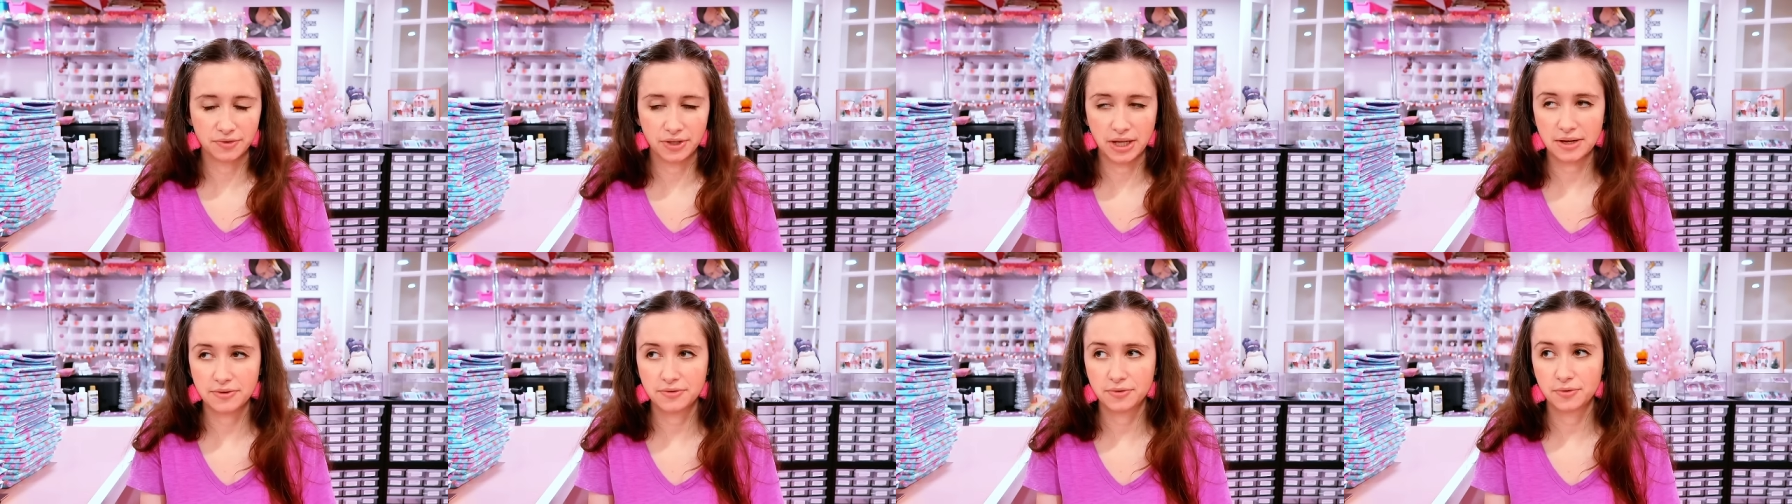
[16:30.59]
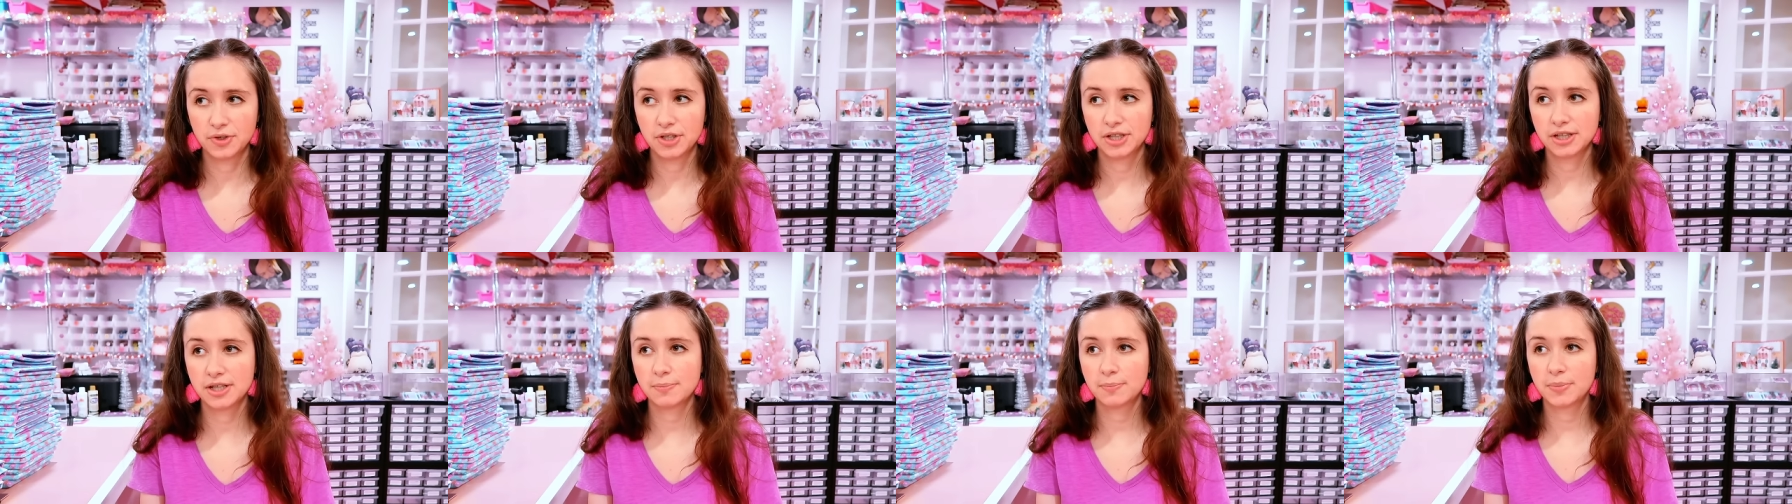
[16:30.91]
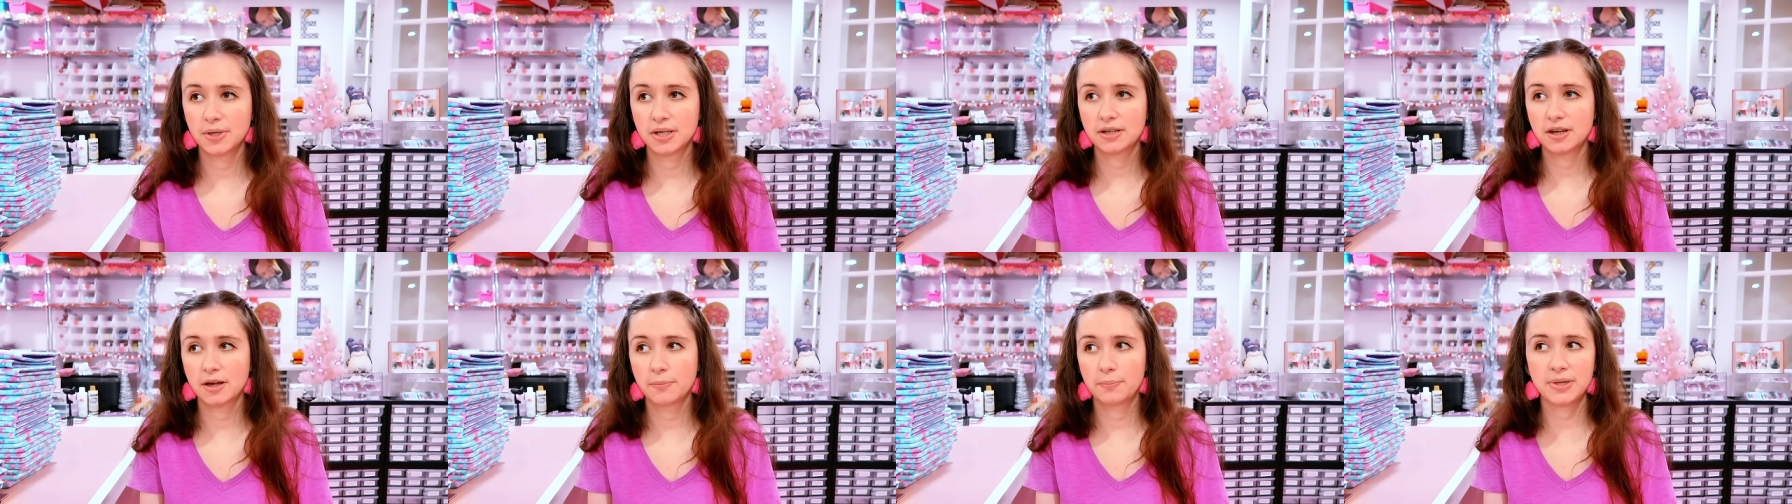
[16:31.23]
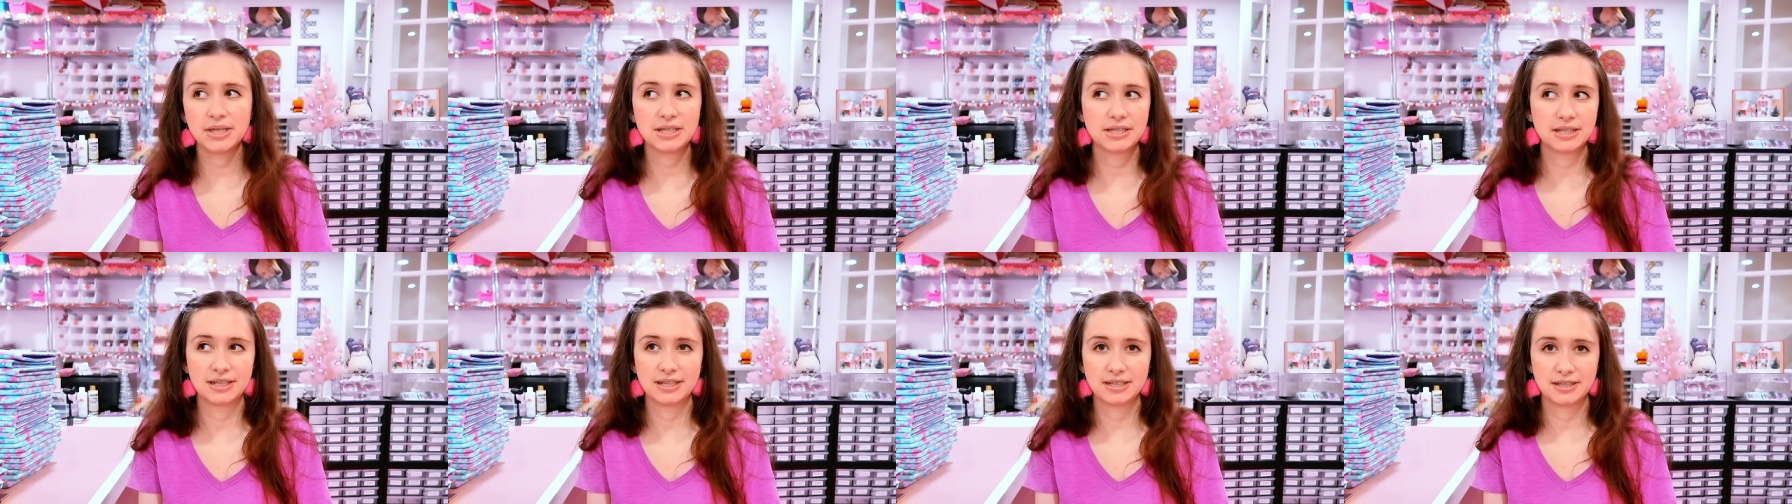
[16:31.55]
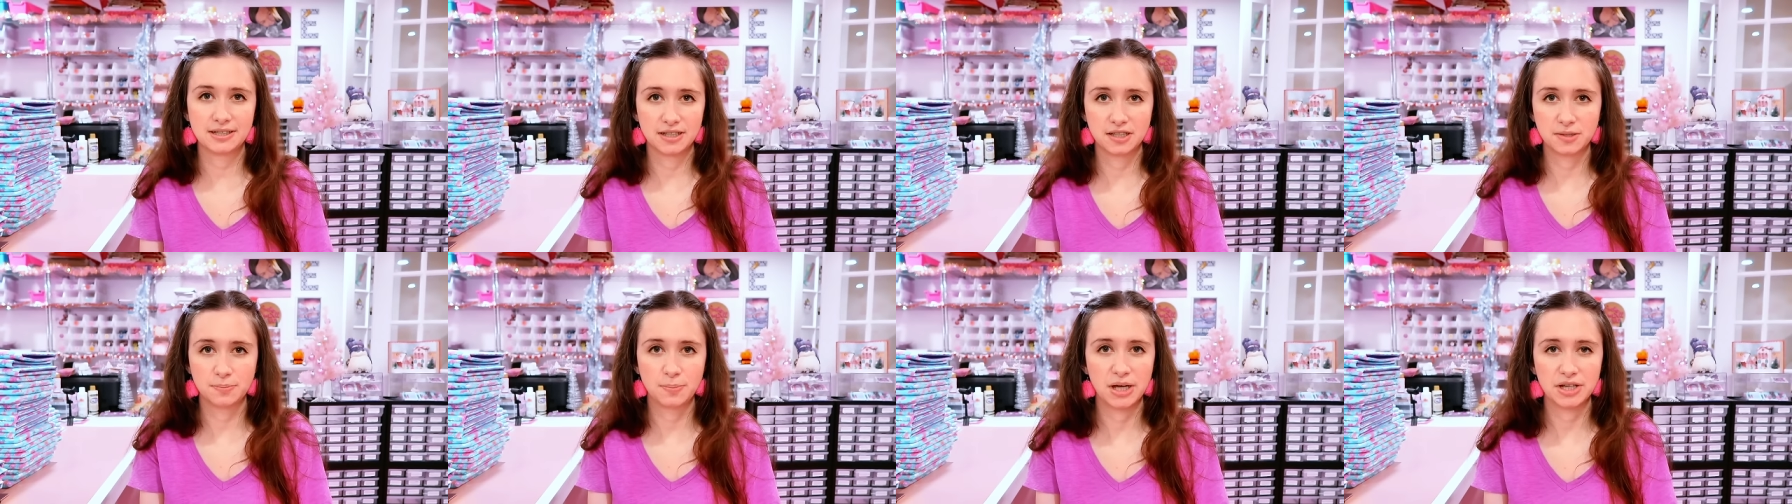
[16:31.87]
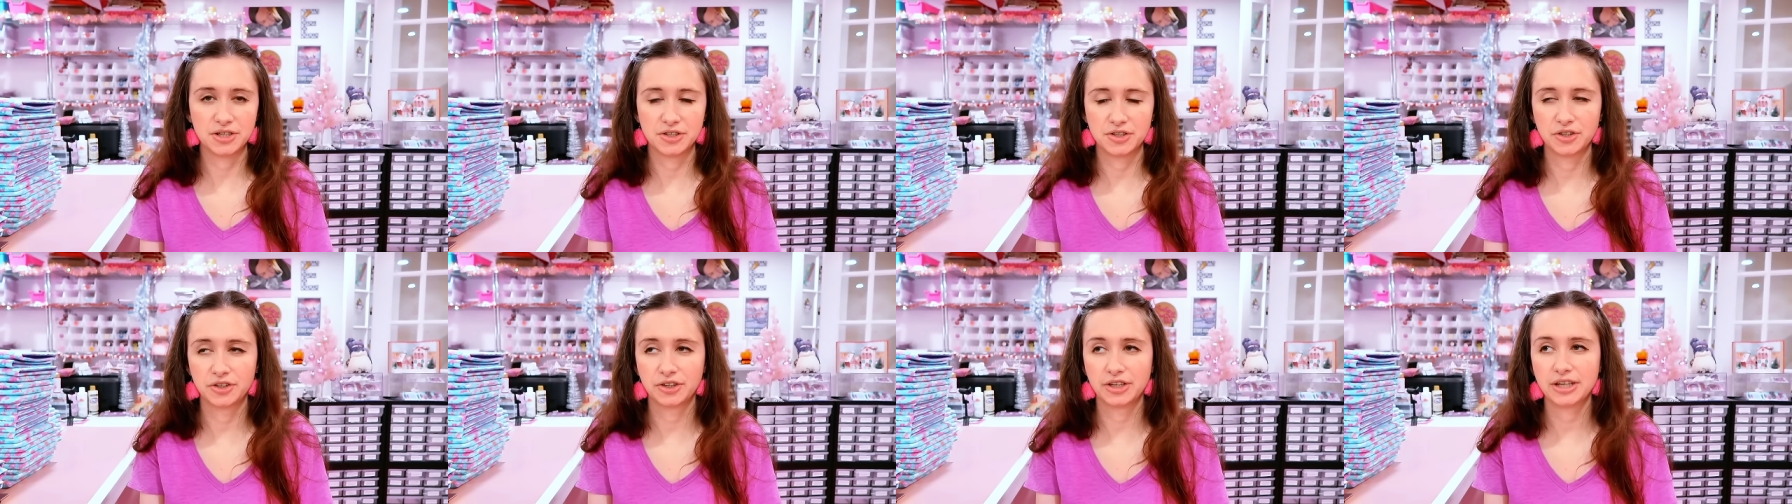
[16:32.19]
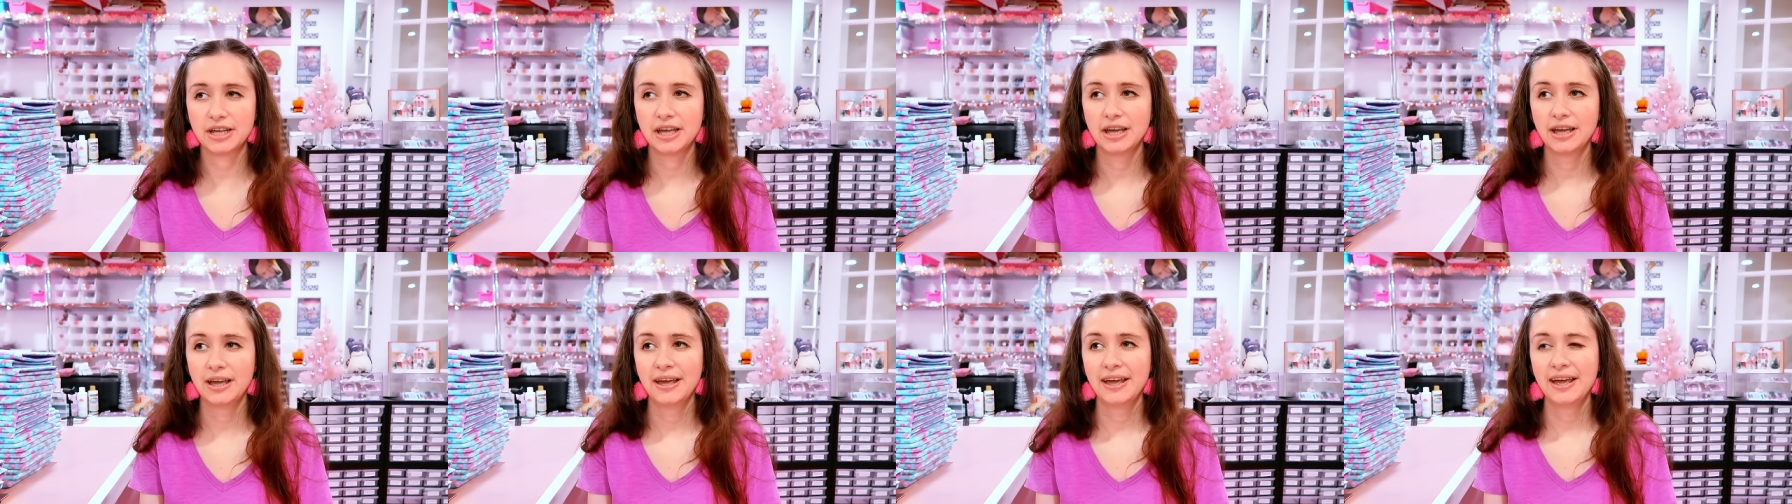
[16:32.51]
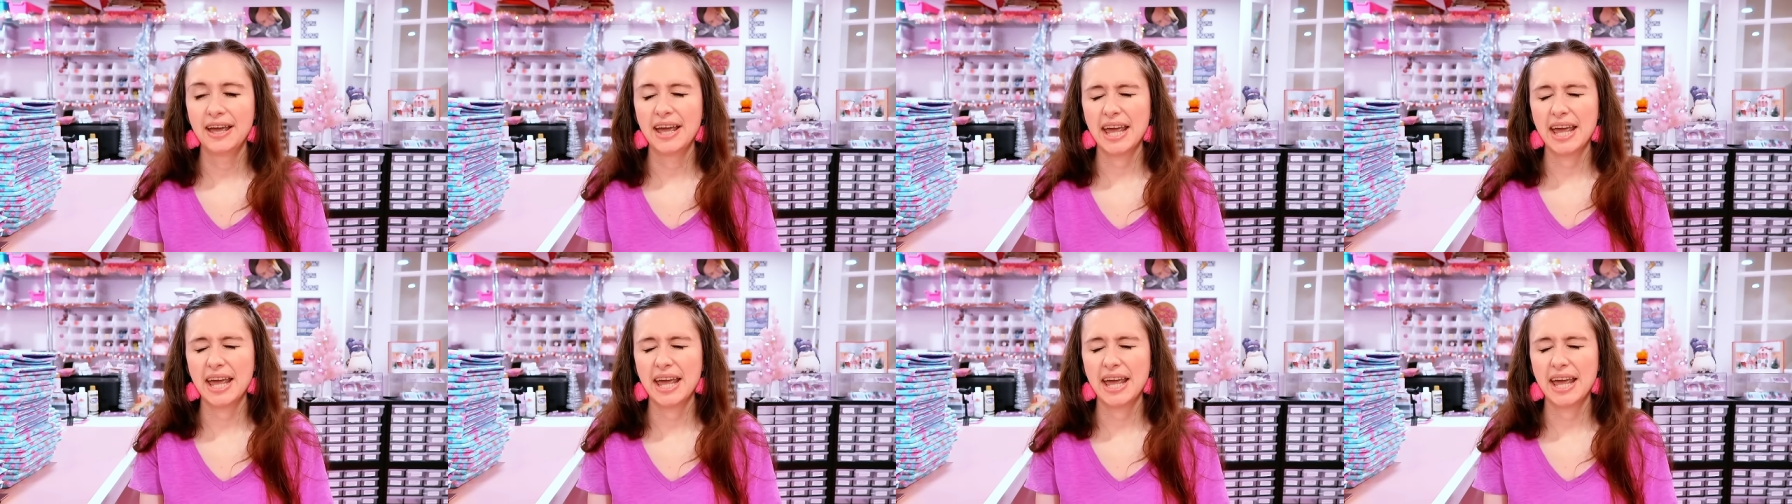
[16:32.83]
of life really but a business especially